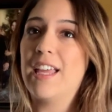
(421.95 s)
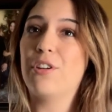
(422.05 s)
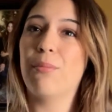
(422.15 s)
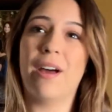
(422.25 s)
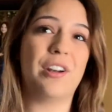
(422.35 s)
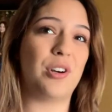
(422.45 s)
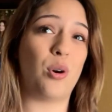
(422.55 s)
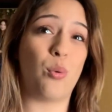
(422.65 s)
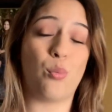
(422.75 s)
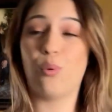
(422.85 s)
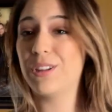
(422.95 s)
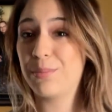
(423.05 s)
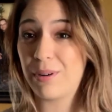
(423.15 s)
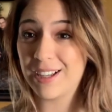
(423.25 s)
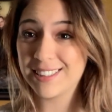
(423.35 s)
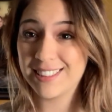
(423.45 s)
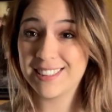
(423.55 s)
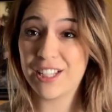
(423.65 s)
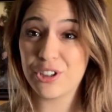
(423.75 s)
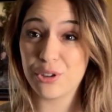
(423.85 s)
no matter what the process
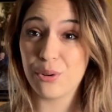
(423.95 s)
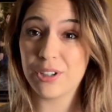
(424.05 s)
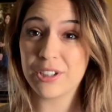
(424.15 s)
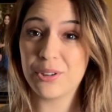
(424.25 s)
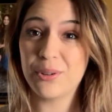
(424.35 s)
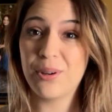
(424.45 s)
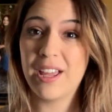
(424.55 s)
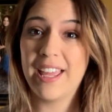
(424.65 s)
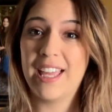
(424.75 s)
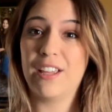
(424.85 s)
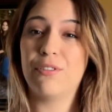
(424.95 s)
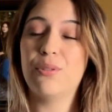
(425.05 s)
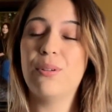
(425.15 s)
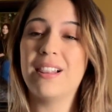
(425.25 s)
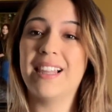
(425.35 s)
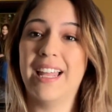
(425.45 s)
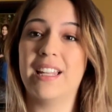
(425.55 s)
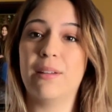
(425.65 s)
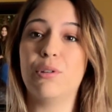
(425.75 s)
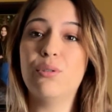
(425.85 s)
is that you're going through, if you
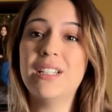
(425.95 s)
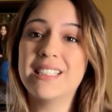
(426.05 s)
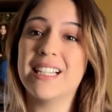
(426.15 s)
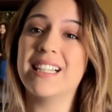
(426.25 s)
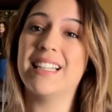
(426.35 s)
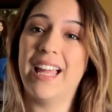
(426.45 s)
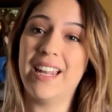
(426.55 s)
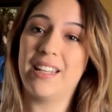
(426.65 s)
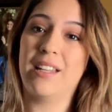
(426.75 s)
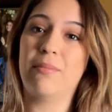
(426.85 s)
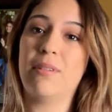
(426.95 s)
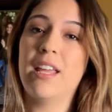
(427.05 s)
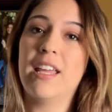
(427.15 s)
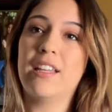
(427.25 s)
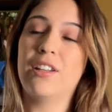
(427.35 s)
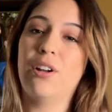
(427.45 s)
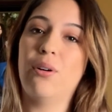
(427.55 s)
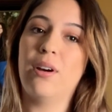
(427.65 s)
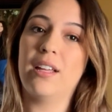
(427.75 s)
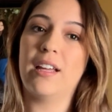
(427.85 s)
let him, you need to let him, you
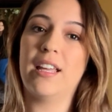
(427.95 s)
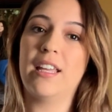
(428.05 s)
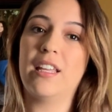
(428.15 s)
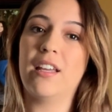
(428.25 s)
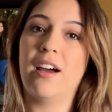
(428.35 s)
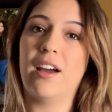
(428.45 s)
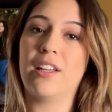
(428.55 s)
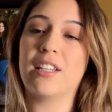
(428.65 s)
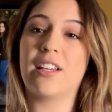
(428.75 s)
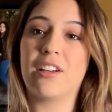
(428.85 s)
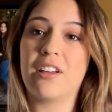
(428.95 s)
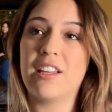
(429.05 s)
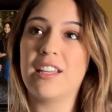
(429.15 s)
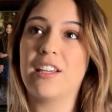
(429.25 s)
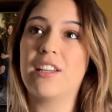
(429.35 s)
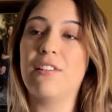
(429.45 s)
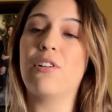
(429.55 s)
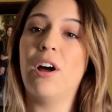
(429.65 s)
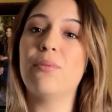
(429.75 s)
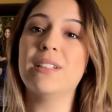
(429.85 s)
know, uh, if
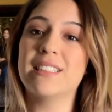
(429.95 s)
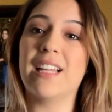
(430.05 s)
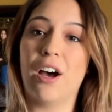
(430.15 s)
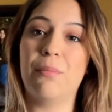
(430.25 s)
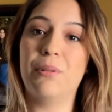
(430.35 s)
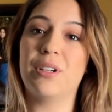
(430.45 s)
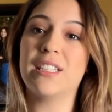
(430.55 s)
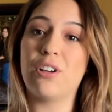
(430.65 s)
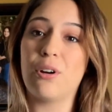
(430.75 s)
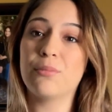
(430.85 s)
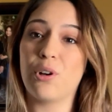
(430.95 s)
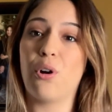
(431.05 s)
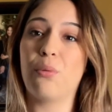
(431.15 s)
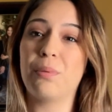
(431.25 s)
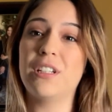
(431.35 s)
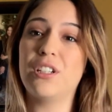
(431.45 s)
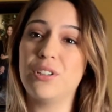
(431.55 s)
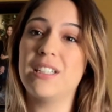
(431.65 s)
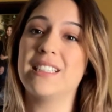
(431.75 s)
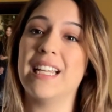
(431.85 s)
God wants to help you and his arms are open, and
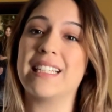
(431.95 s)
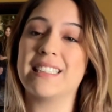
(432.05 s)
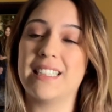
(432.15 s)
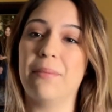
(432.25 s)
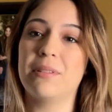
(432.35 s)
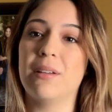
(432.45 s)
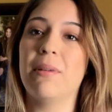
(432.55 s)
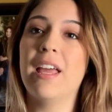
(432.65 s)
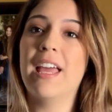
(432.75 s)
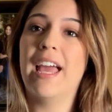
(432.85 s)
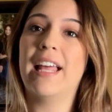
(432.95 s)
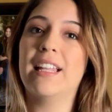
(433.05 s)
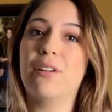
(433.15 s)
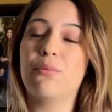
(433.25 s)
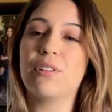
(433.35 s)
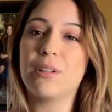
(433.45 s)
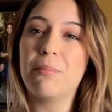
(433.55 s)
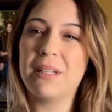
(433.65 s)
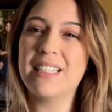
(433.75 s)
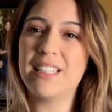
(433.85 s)
you need to accept him. And then the
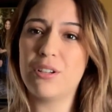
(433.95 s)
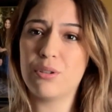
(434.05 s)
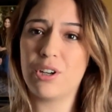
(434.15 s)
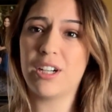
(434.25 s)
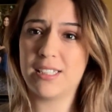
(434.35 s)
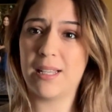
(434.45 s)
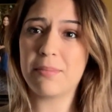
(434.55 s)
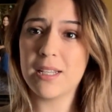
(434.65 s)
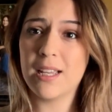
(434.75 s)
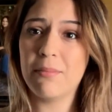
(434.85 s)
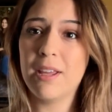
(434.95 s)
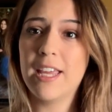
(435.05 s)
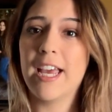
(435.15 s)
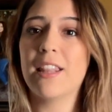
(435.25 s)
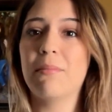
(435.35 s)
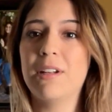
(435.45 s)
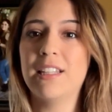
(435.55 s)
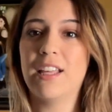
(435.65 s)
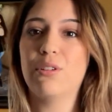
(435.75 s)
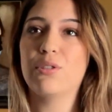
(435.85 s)
minute that you start accepting him, and the
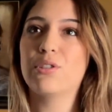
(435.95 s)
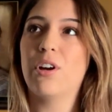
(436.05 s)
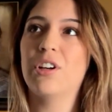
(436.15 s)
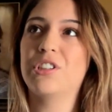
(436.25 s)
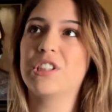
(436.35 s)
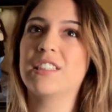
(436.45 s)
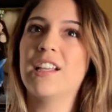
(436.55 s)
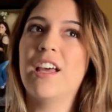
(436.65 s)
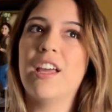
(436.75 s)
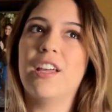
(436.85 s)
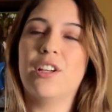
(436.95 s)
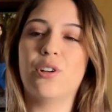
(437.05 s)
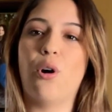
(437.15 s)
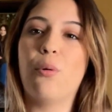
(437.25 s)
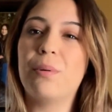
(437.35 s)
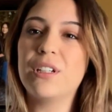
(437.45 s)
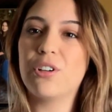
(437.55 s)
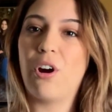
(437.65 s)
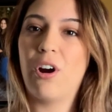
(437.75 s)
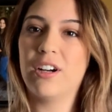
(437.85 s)
minute that you start just, you know, opening
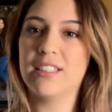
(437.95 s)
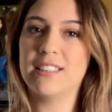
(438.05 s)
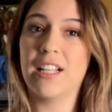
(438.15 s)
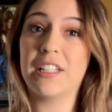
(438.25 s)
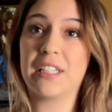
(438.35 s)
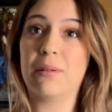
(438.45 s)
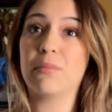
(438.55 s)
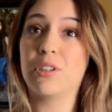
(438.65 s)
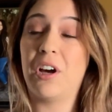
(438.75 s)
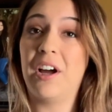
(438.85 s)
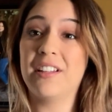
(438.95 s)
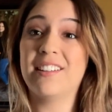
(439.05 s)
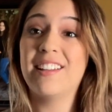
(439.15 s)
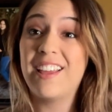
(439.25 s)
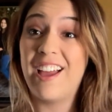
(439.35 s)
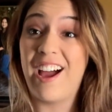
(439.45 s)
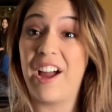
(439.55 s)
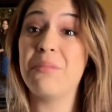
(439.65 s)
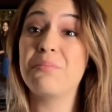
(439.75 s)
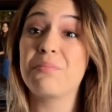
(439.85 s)
your heart and telling him, God,
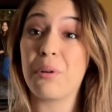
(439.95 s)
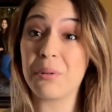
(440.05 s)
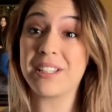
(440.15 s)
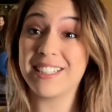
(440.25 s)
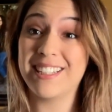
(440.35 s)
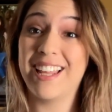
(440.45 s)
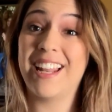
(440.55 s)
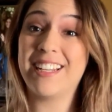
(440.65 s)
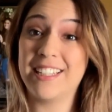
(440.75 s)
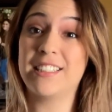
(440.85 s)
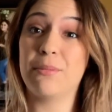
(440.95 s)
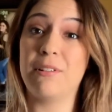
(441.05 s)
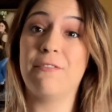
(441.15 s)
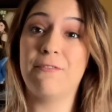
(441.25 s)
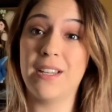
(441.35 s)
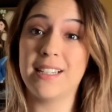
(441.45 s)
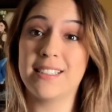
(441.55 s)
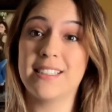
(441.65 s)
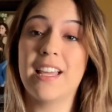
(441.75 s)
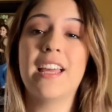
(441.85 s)
I'm broken and I need to be
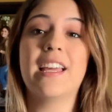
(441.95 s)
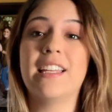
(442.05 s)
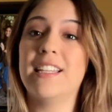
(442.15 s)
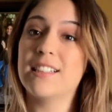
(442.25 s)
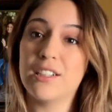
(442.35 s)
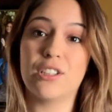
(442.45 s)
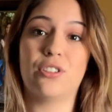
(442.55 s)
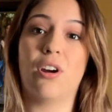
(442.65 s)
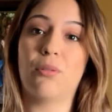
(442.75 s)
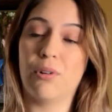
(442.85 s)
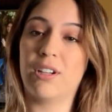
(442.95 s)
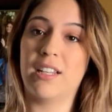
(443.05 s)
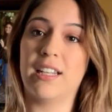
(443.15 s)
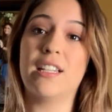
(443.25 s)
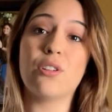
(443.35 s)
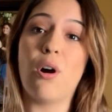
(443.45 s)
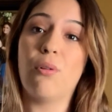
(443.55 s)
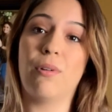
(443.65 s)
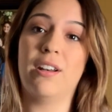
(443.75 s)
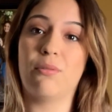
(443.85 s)
fixed, he's gonna start working. He's
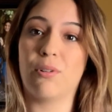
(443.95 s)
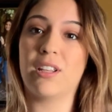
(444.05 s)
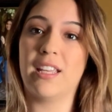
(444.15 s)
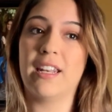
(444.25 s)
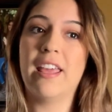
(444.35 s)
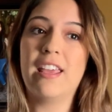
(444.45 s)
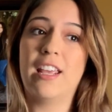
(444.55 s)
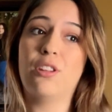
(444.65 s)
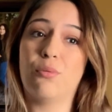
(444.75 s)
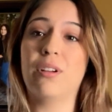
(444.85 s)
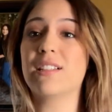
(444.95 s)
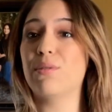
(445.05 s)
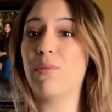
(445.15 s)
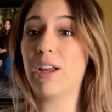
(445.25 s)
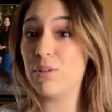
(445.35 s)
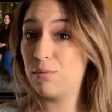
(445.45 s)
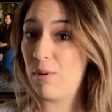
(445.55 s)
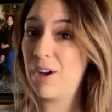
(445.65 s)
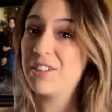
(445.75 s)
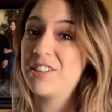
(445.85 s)
already working. And the reason why you've
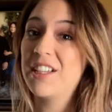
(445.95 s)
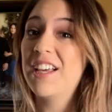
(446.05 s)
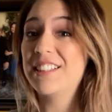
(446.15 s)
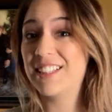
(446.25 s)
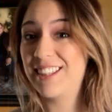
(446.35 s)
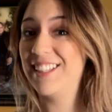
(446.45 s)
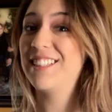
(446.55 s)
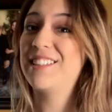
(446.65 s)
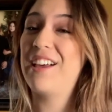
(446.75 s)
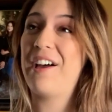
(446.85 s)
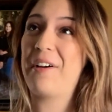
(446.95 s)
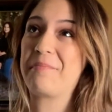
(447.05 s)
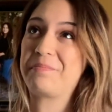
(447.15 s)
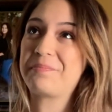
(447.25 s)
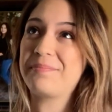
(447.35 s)
watched to this um,